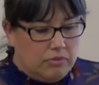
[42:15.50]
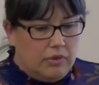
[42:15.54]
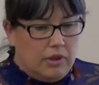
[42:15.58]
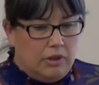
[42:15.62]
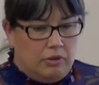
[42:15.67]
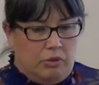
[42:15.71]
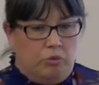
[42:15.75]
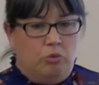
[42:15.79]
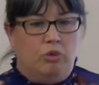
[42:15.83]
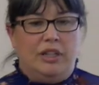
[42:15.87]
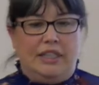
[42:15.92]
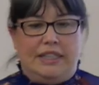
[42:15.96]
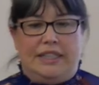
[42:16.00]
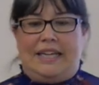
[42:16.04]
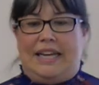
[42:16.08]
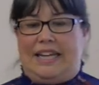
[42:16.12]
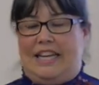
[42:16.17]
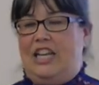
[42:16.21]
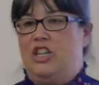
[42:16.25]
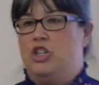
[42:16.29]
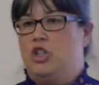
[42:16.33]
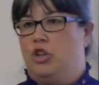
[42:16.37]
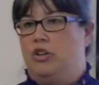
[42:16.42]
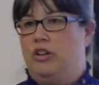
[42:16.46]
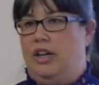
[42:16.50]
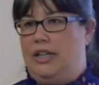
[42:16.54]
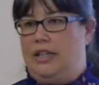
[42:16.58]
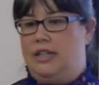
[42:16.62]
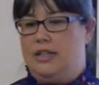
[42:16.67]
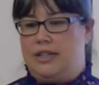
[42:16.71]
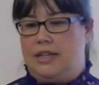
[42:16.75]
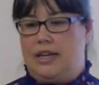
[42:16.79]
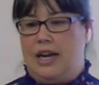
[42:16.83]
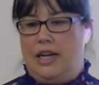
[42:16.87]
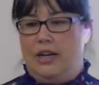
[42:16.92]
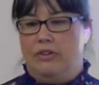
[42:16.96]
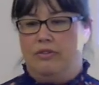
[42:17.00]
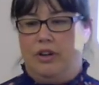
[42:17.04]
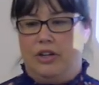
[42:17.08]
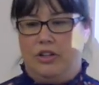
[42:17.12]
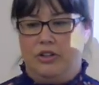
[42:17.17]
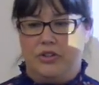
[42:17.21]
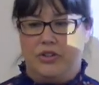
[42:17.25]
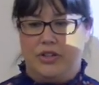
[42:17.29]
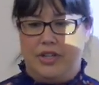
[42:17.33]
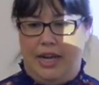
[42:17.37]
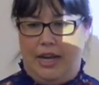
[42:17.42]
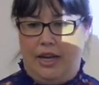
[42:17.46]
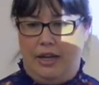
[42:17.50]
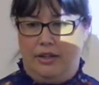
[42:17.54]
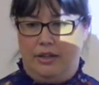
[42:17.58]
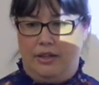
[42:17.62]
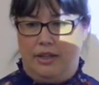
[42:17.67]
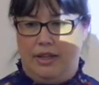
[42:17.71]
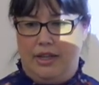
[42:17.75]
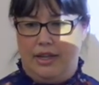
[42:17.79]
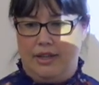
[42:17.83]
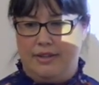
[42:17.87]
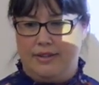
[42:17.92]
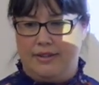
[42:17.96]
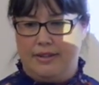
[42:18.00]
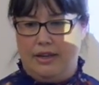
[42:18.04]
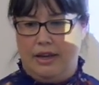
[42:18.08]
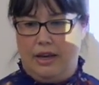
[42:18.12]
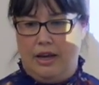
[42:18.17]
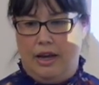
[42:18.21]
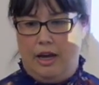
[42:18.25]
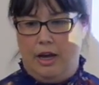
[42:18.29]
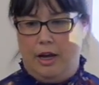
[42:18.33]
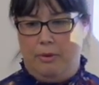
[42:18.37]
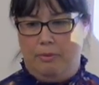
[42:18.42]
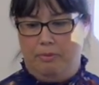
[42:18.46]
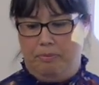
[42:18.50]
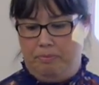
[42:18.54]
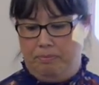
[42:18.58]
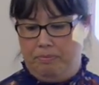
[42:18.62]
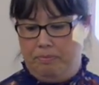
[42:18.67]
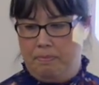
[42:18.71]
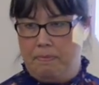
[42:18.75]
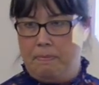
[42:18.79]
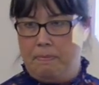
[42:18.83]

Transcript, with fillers: really get integrated to kind of understand this. Um,